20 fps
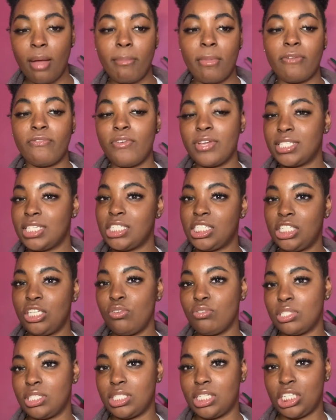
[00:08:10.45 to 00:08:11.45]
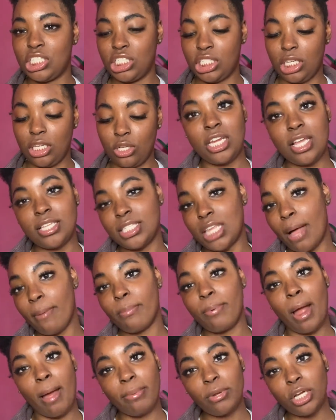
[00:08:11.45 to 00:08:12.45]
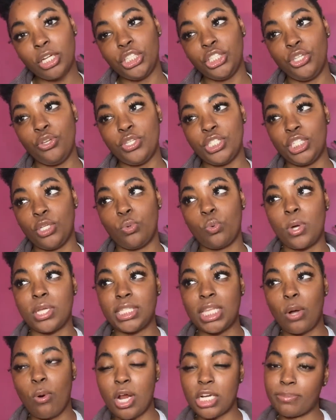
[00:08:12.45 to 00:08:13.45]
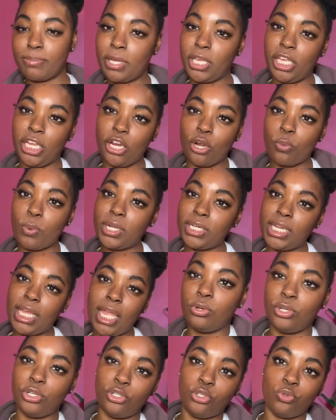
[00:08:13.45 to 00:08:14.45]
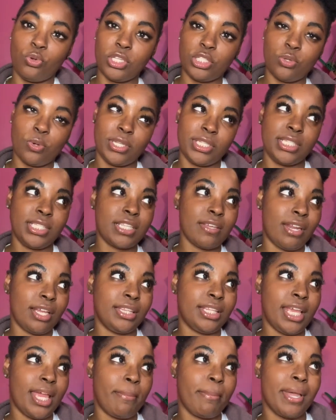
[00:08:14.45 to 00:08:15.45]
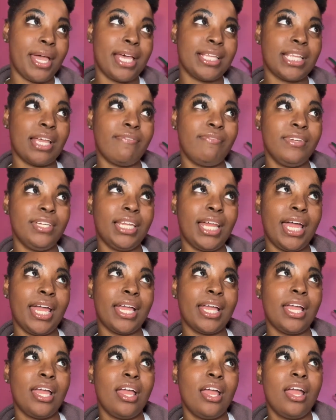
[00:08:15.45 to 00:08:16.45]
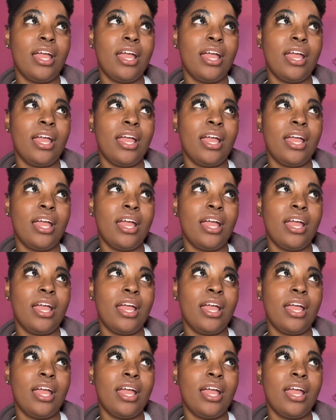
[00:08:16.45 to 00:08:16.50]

My friend said she uses the gel, so I'm probably gonna use it once I wash my hair one day with doing twists and stuff like that, because I feel like